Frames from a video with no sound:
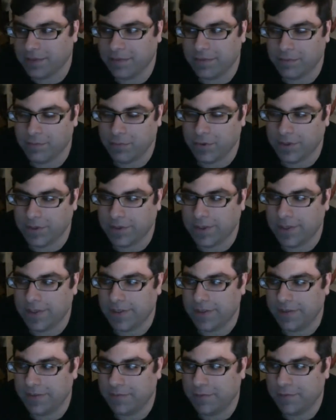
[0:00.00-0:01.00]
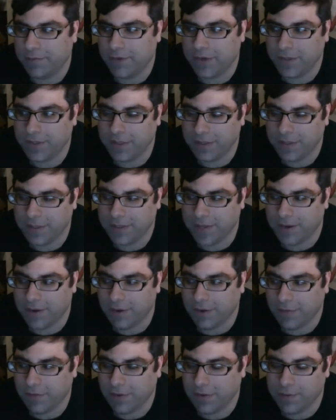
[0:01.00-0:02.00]
really feeling the
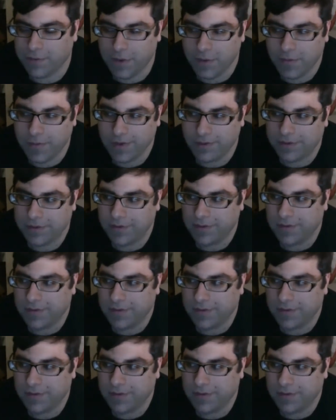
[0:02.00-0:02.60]
tariff at the moment.